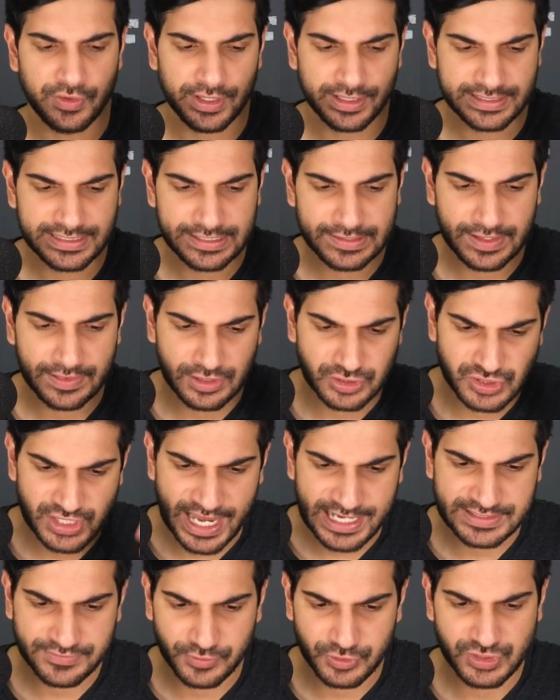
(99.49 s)
you're going to see that the
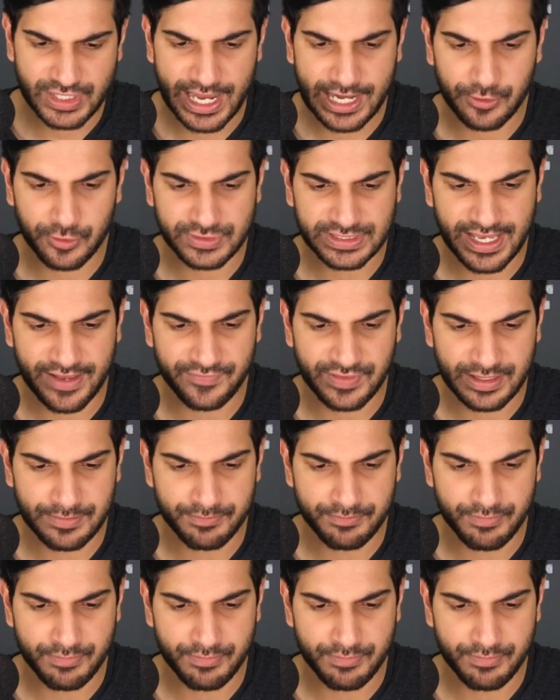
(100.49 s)
Jacksonville Jaguars have the